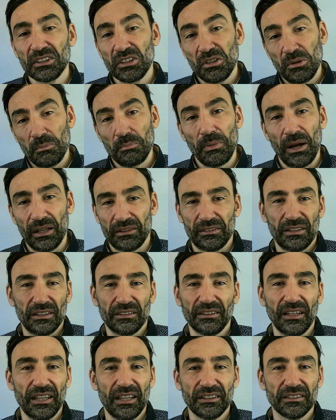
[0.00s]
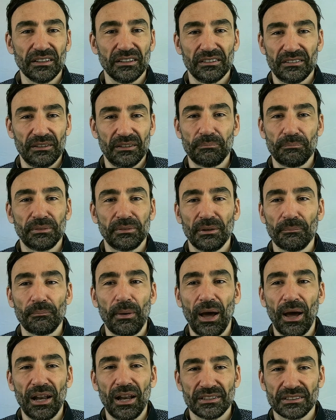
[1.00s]
But at the end, the
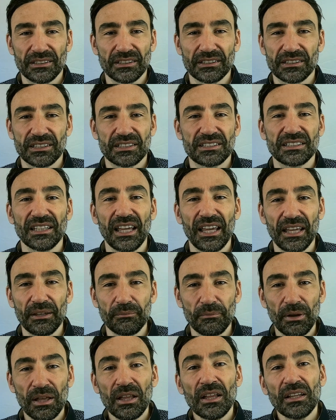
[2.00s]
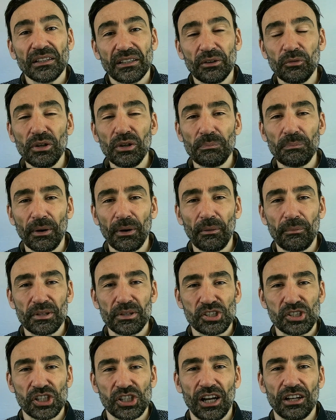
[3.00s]
balance is the same. They will probably
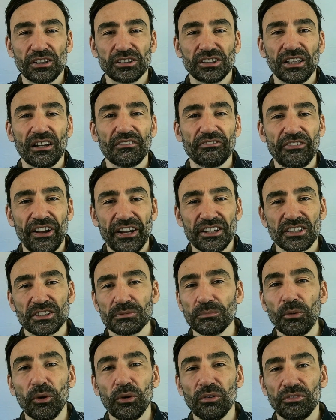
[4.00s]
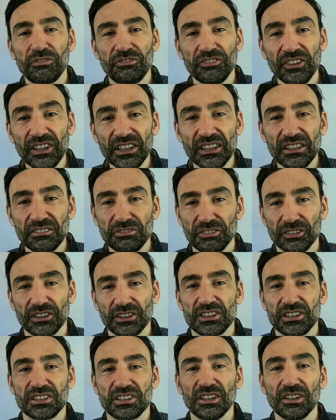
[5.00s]
charge a very small fee for
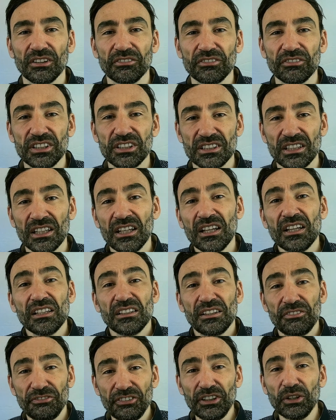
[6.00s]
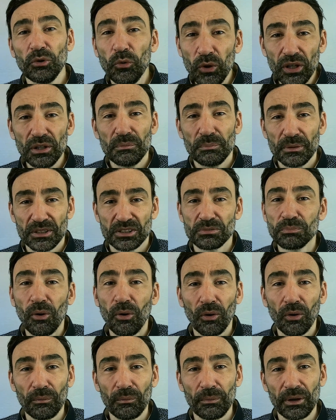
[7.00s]
this service. The fee will be
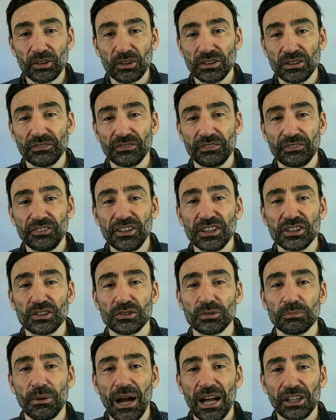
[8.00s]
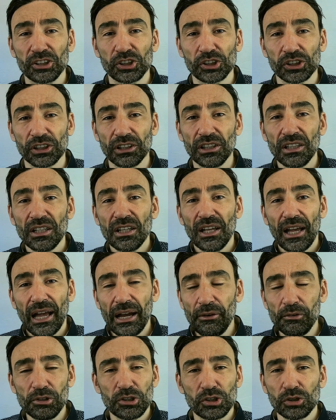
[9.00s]
small because if the fee is too much, I
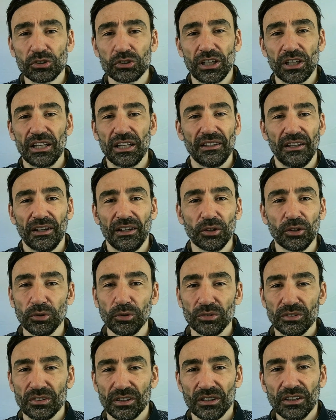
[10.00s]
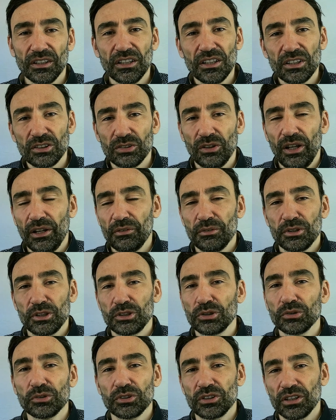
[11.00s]
will choose another route. So I will
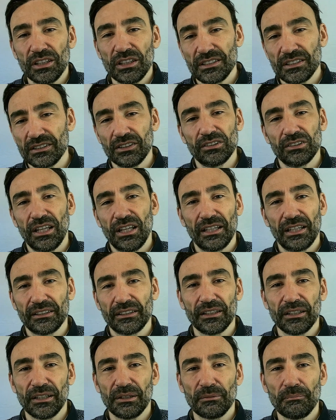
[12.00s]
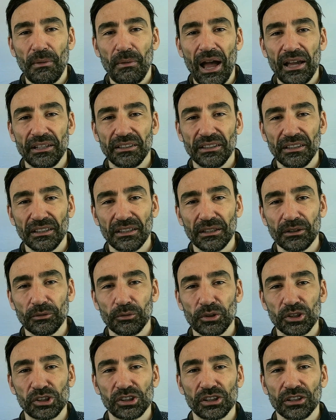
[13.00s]
choose, it's not like the mining in
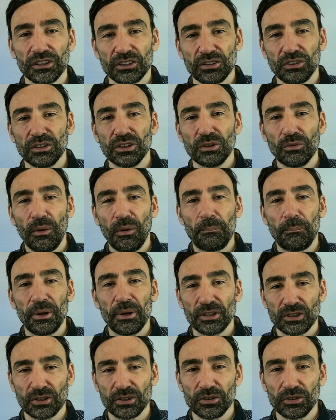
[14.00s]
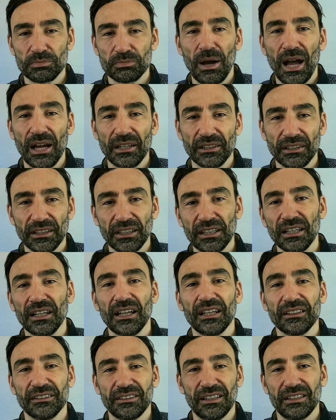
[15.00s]
which there is only one person who is mining
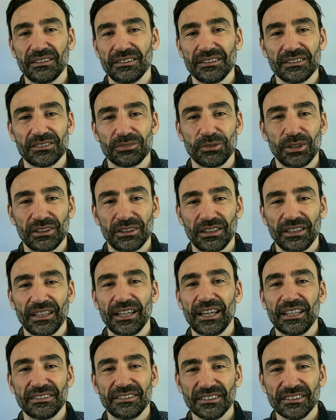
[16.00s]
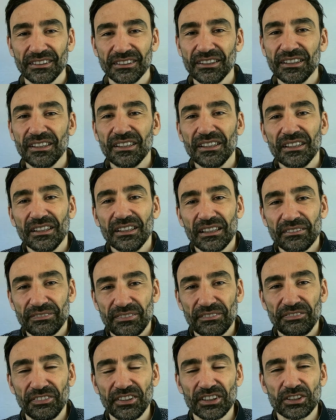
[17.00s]
and that is what I get. If the
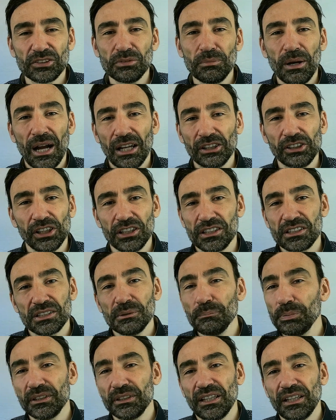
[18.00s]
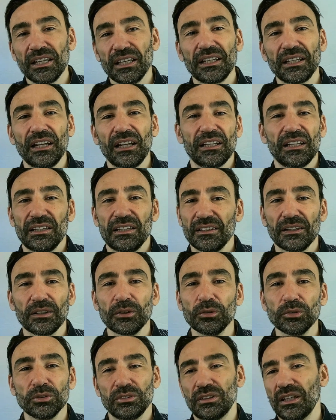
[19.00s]
fee is too much, I simply take another
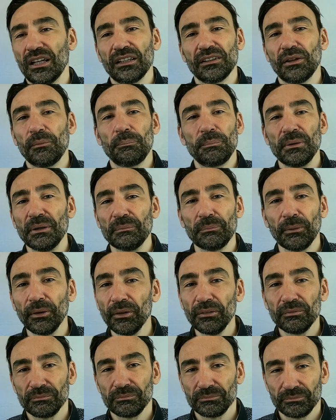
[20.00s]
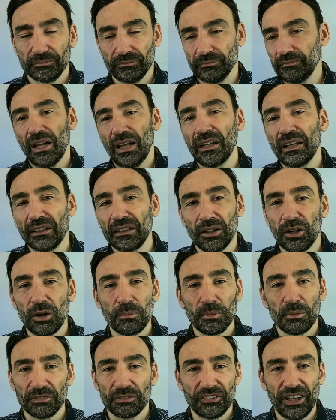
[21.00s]
route, other people, another
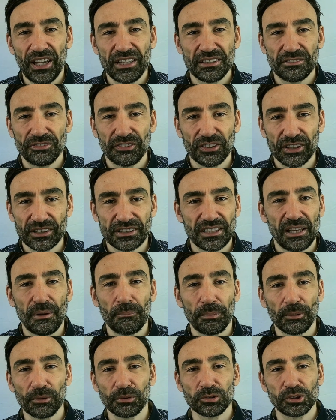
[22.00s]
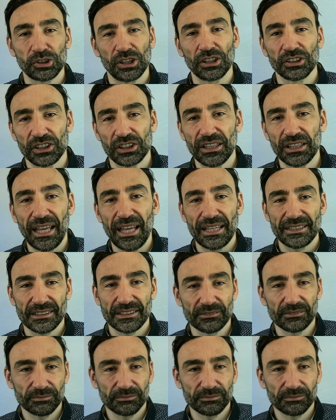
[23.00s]
common friend, for example, who charges less.